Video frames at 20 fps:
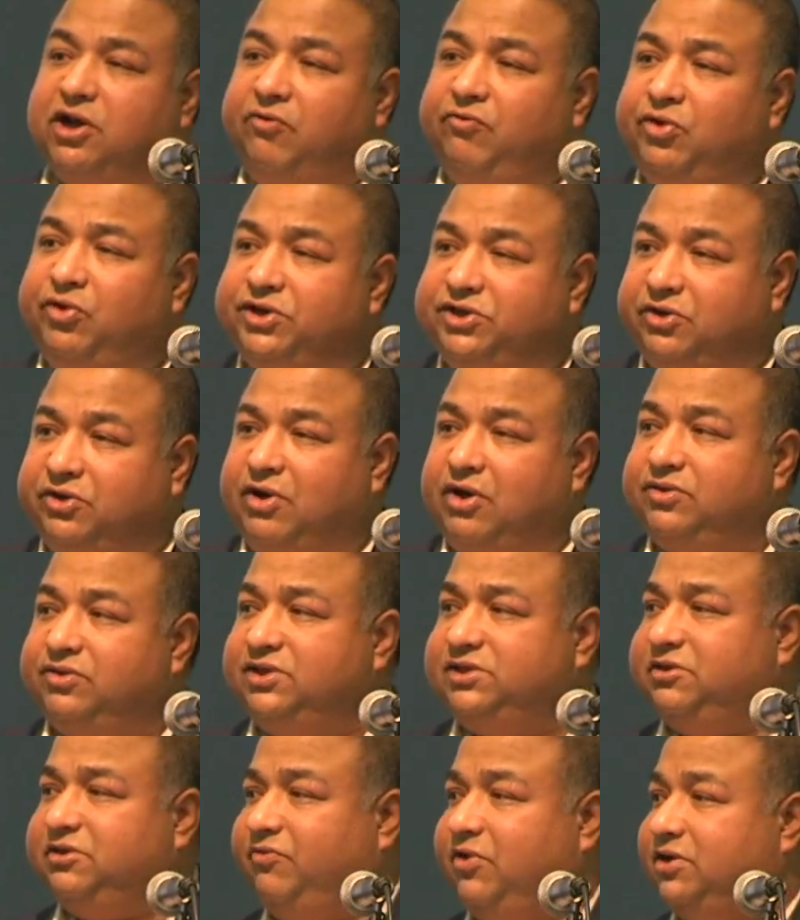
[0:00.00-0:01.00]
coverage around
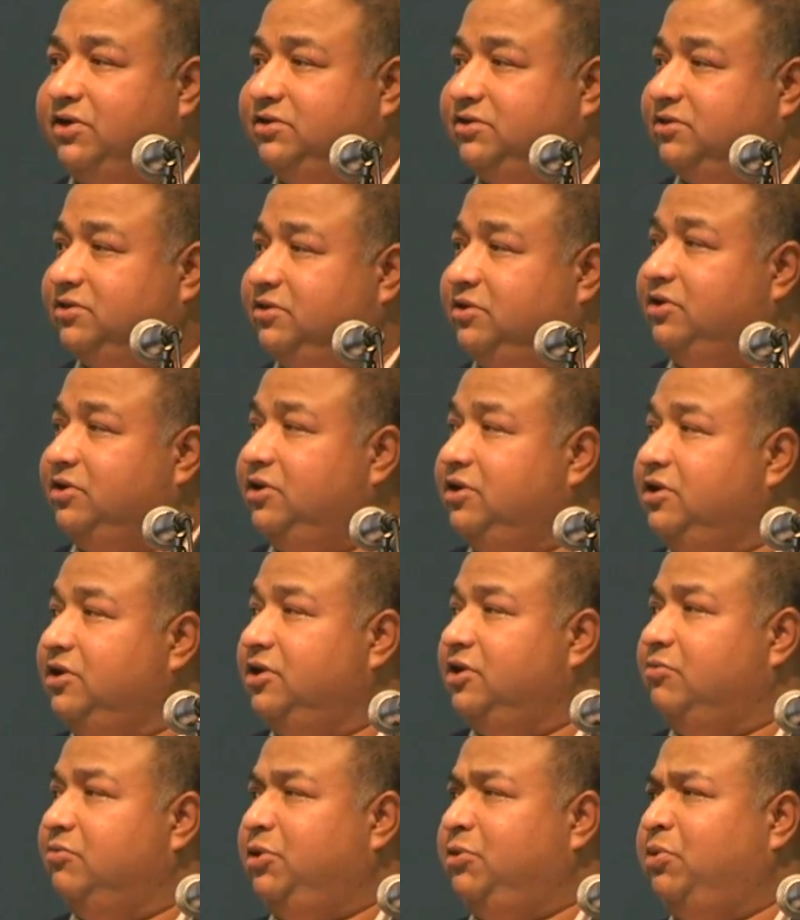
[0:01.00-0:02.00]
this event, and
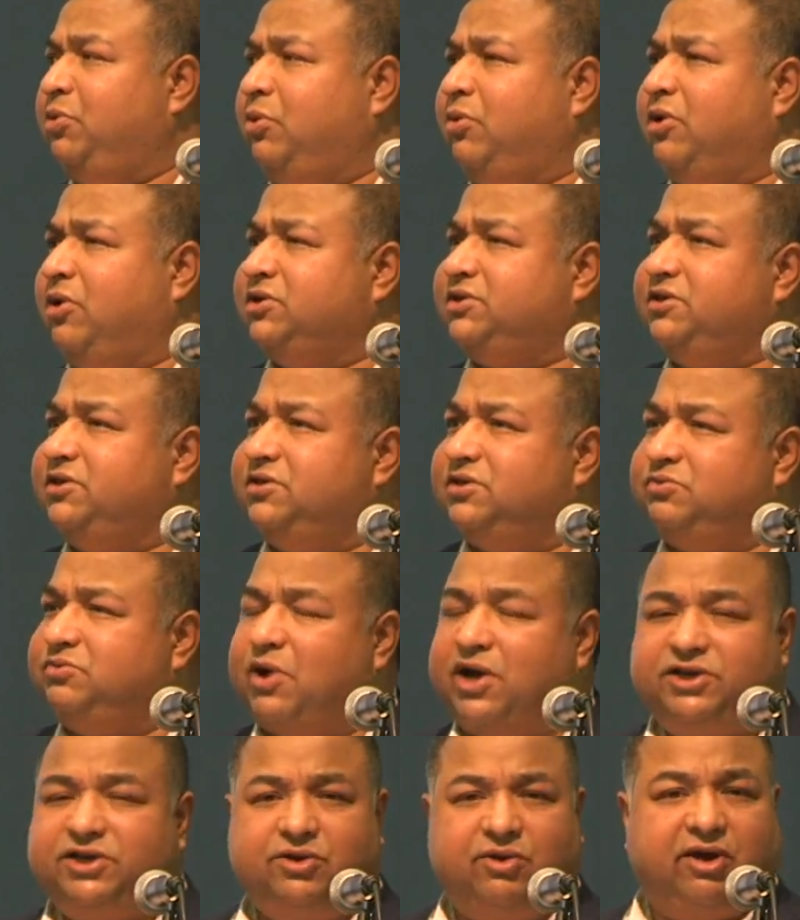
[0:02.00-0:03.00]
people were asking us,
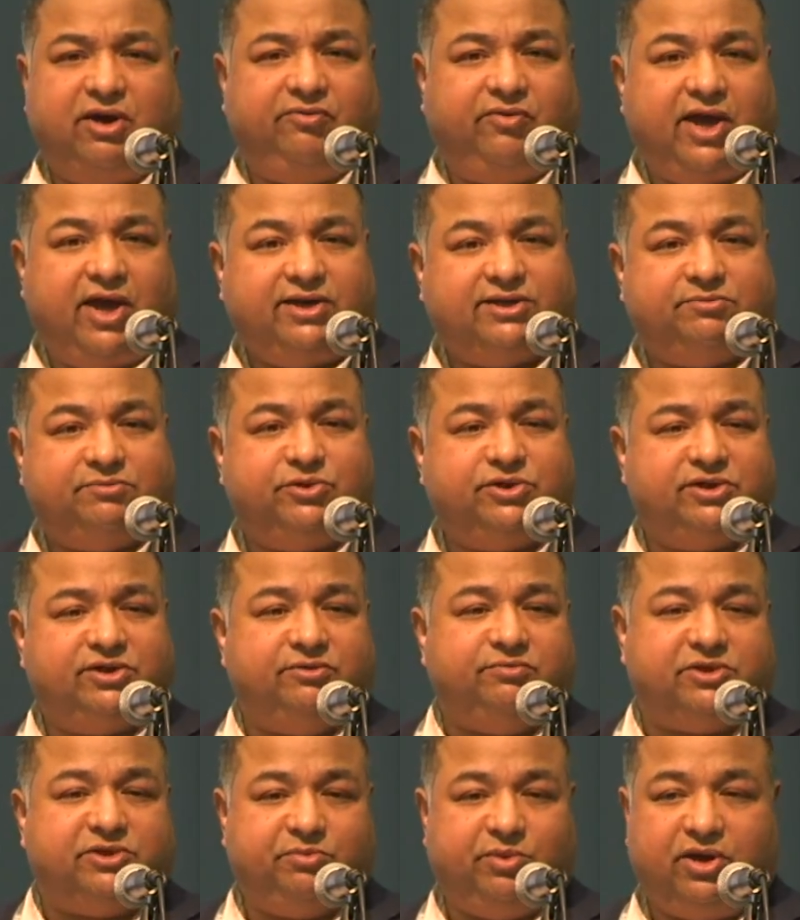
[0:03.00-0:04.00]
why do you have
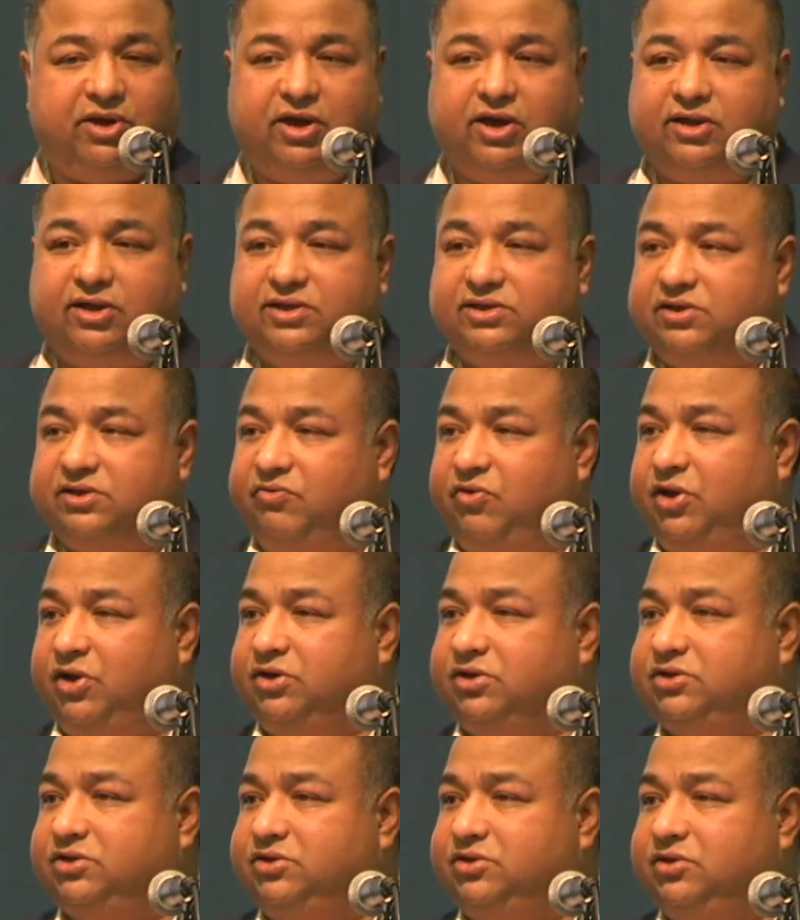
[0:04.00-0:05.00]
ex-Muslims speaking at this
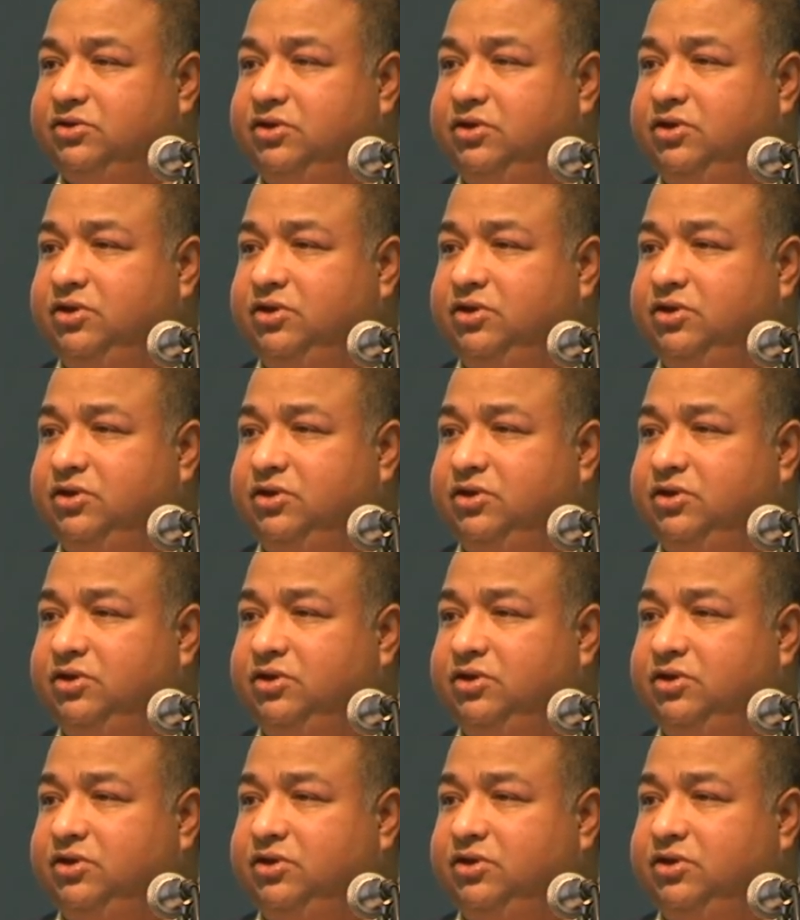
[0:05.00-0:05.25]
event?